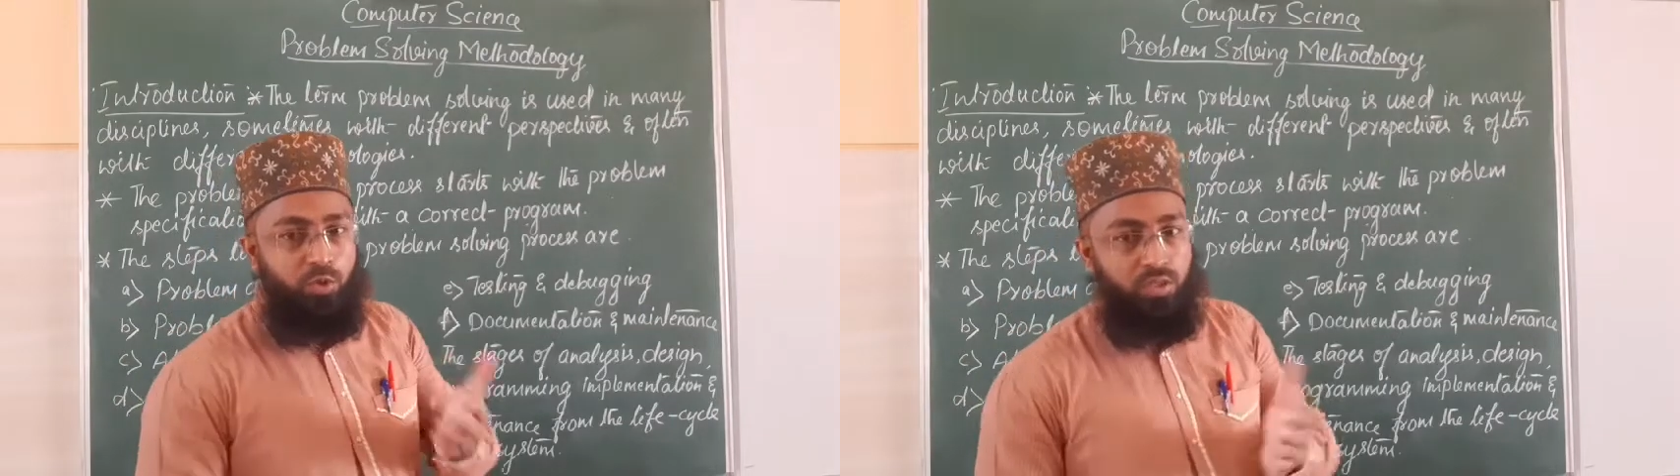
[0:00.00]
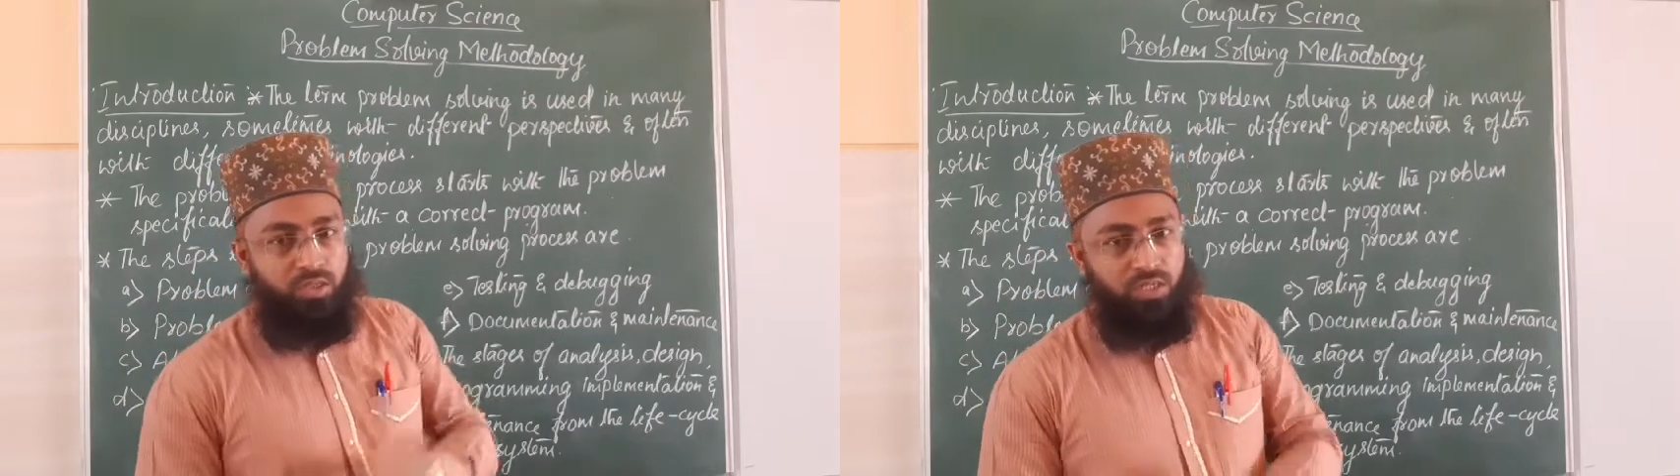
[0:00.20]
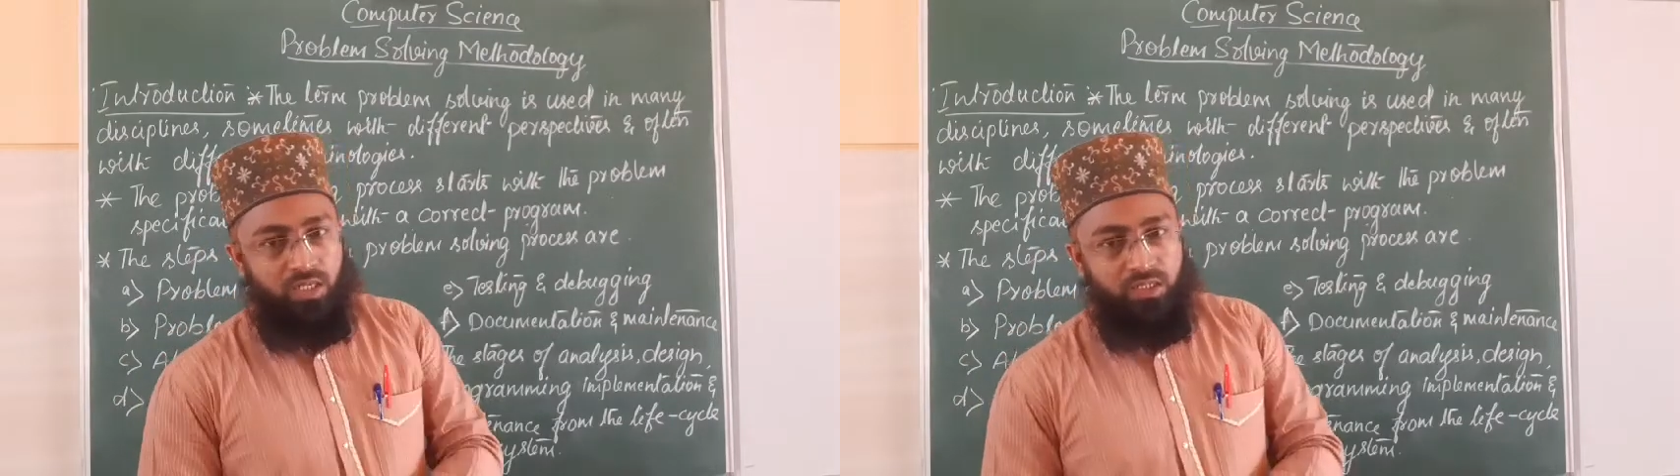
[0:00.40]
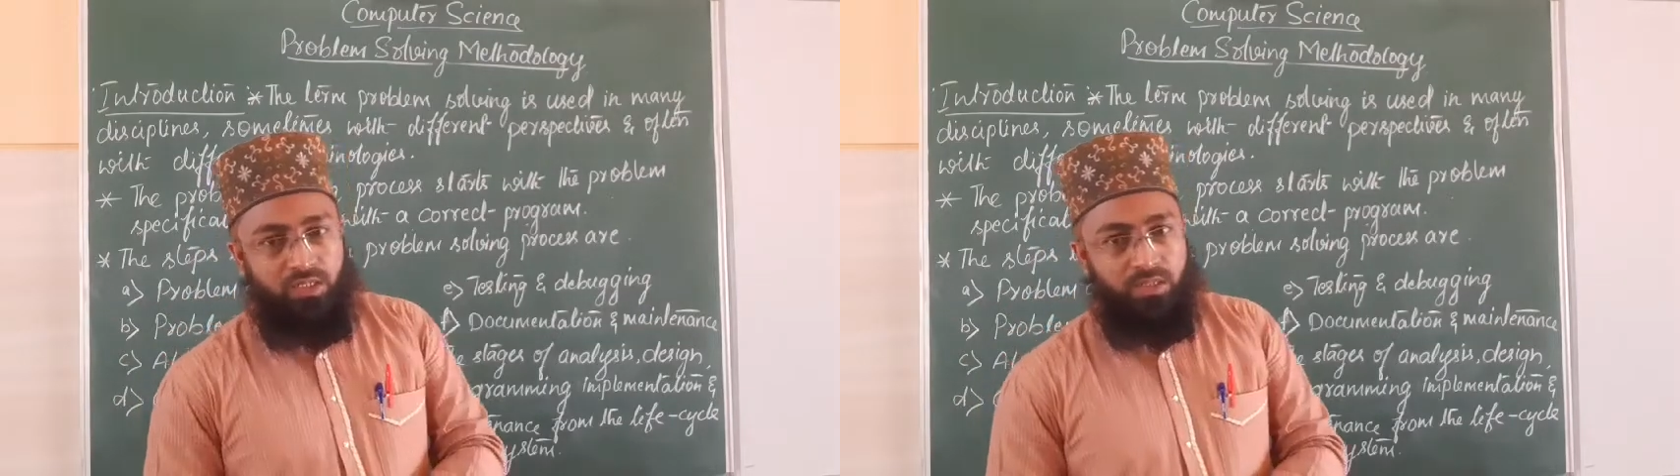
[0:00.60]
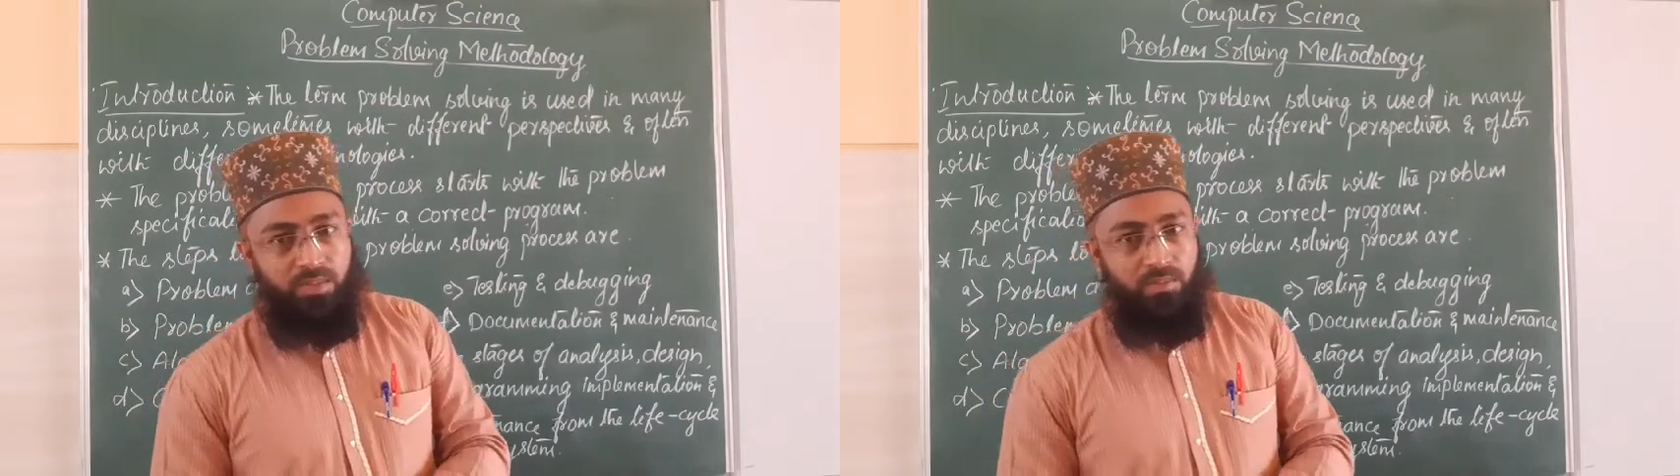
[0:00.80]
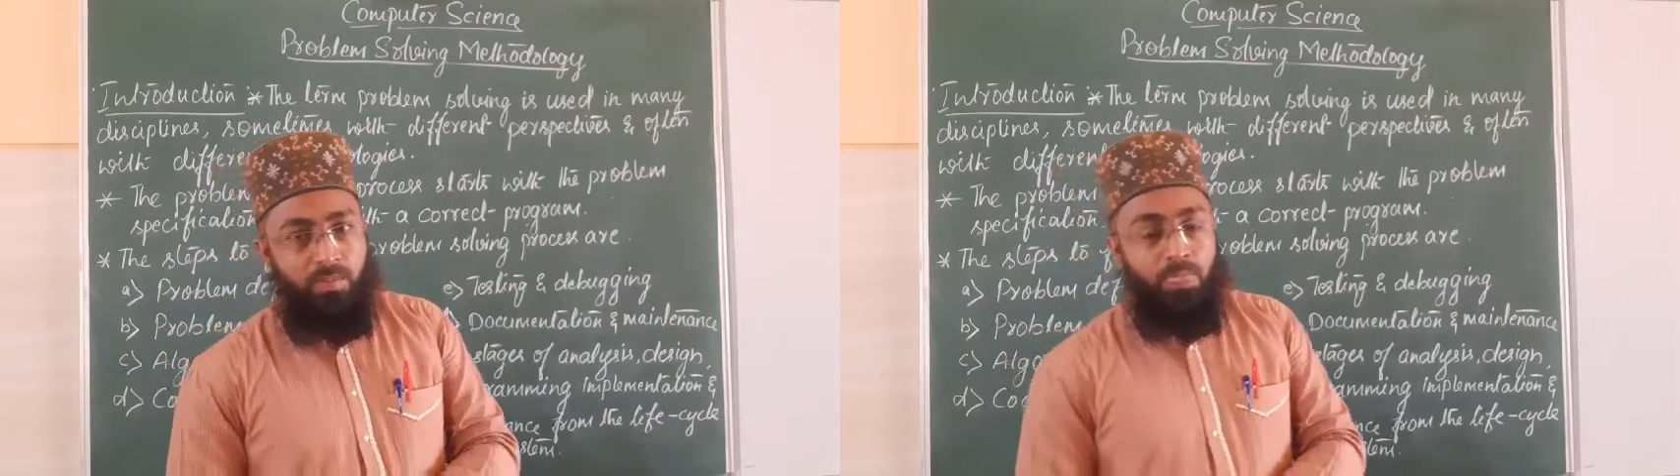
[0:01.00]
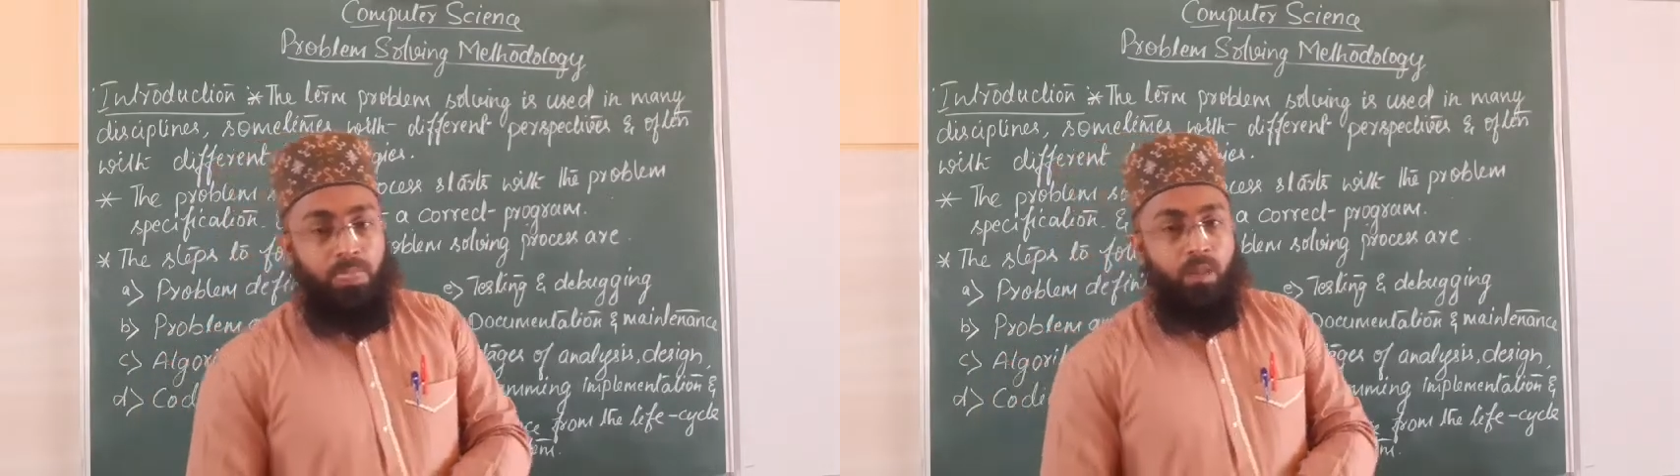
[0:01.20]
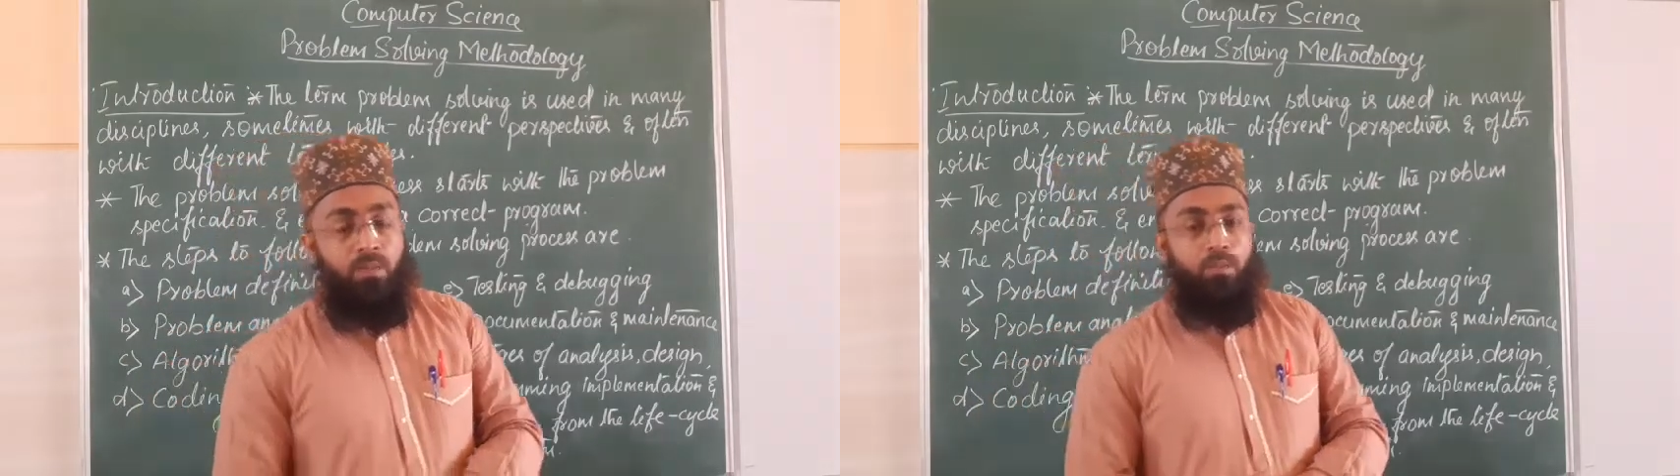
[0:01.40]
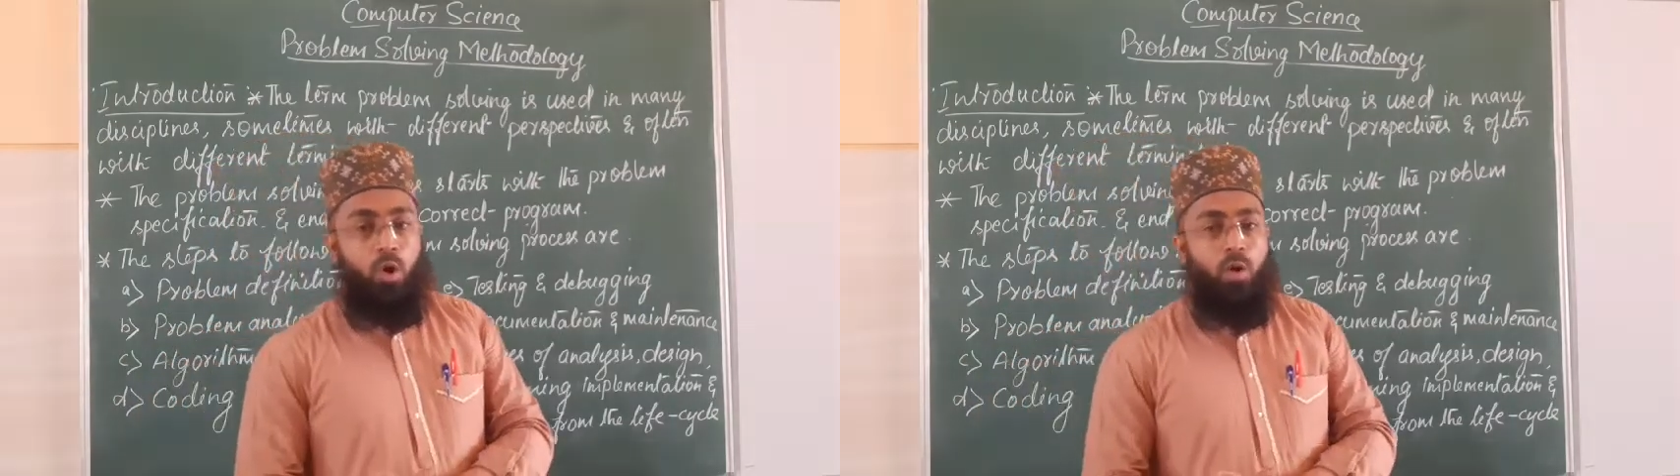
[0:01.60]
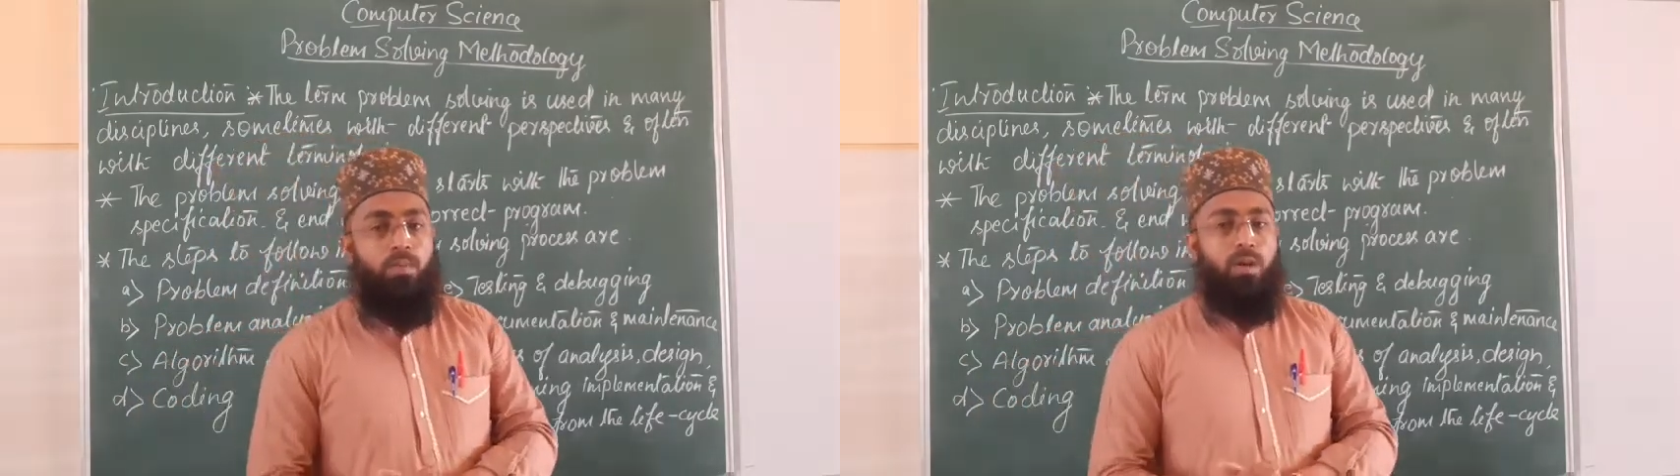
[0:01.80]
science,
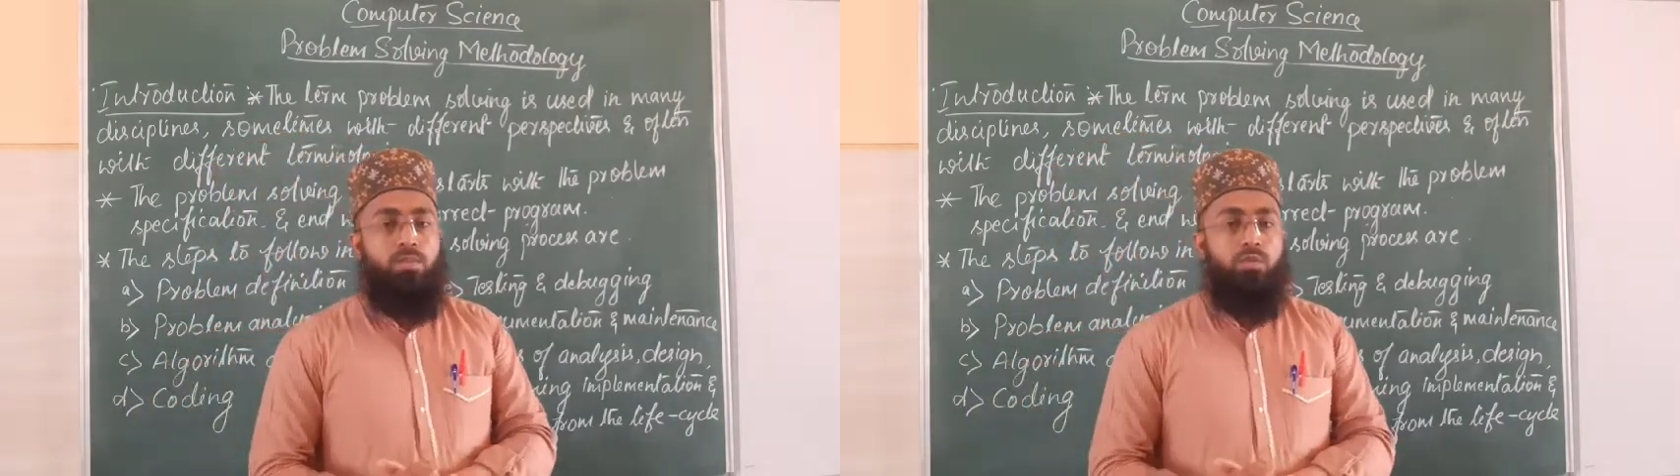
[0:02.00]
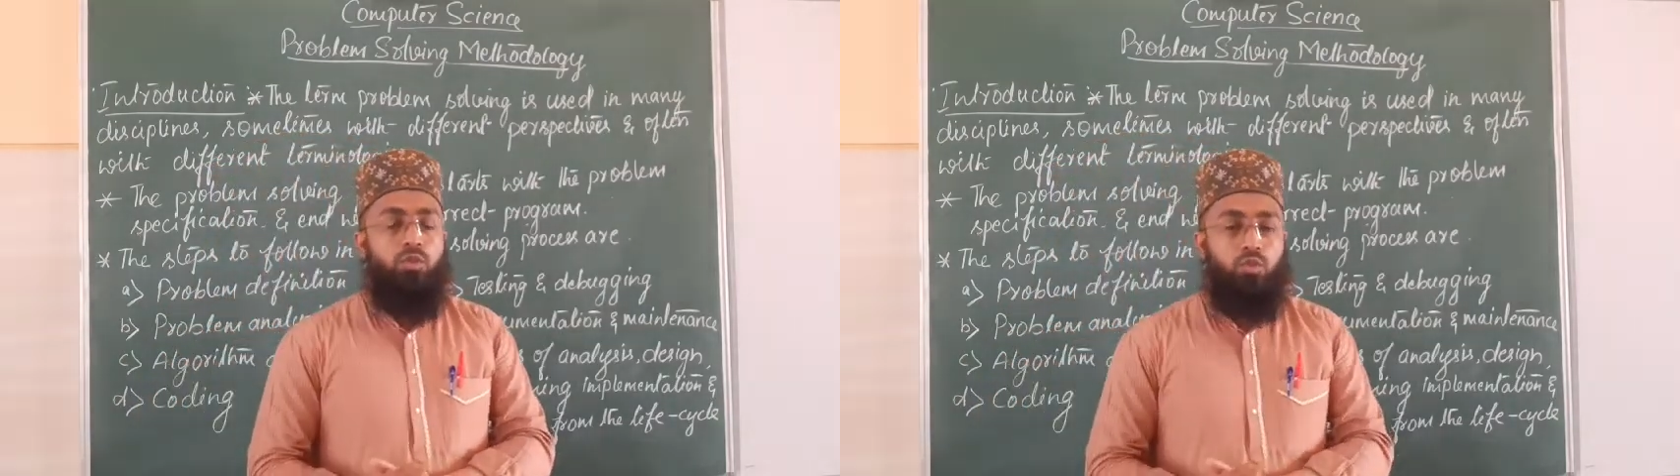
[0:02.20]
problem